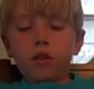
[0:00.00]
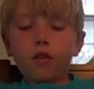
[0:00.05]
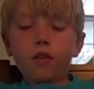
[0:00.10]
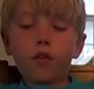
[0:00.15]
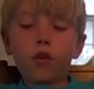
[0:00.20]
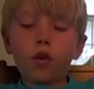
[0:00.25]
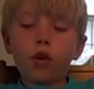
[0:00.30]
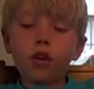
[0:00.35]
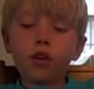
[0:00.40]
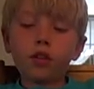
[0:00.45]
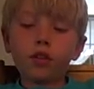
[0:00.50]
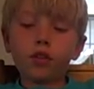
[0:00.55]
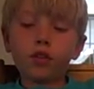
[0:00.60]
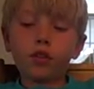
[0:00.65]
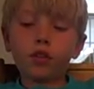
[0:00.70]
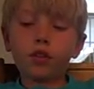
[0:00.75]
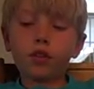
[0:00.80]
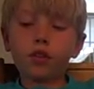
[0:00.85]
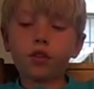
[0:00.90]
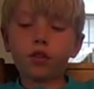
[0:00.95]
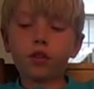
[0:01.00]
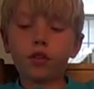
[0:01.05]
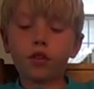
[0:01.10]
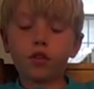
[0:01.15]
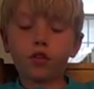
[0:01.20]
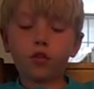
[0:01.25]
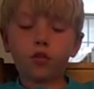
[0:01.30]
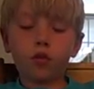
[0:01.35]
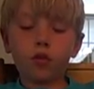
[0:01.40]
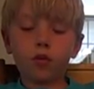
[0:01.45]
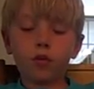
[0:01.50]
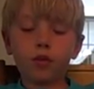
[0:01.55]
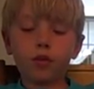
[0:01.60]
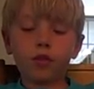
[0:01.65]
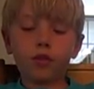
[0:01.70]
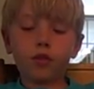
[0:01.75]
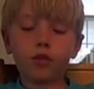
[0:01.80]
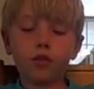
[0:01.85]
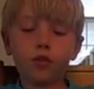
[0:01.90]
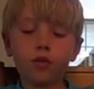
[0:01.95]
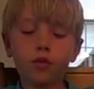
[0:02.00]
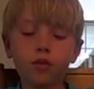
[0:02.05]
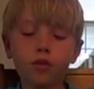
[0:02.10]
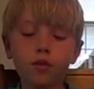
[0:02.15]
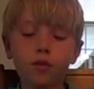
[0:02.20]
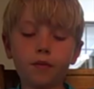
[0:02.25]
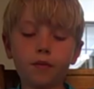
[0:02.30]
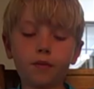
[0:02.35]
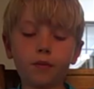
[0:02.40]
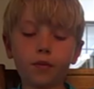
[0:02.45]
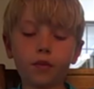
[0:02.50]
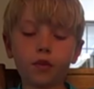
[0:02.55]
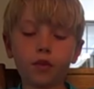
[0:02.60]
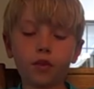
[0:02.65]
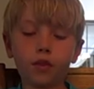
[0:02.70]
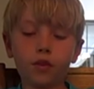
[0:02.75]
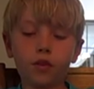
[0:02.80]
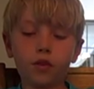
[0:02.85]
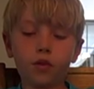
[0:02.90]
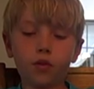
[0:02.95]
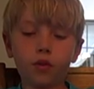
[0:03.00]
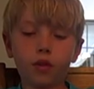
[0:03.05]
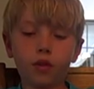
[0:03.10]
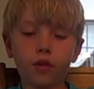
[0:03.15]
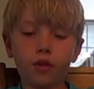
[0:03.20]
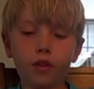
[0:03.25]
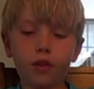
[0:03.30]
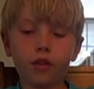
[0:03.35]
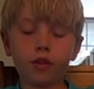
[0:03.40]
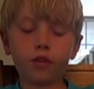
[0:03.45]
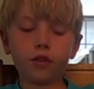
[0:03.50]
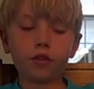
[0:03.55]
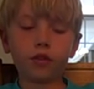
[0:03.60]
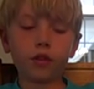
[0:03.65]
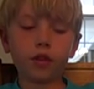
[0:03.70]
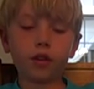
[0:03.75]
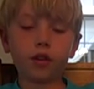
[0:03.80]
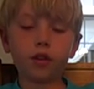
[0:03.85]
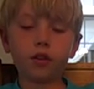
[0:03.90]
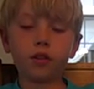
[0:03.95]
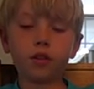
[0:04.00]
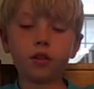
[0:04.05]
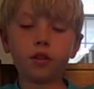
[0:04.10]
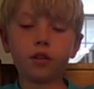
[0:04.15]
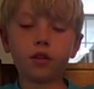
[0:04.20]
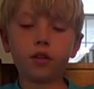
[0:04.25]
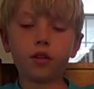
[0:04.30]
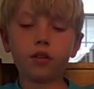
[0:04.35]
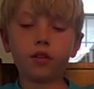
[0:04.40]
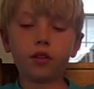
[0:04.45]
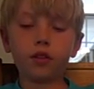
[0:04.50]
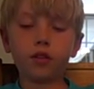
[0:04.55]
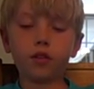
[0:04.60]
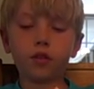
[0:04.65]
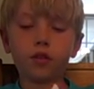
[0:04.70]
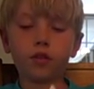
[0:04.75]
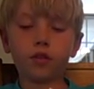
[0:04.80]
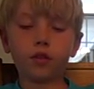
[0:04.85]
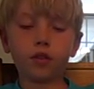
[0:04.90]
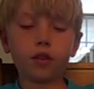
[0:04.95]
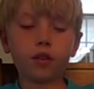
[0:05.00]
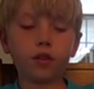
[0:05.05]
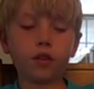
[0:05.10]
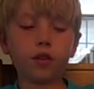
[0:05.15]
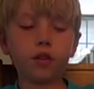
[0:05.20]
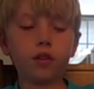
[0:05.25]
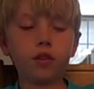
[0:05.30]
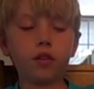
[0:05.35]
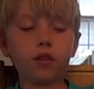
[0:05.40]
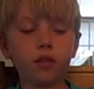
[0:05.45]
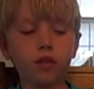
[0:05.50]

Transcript: Of course, as you always do, you're going to do that on the other side, and on the other side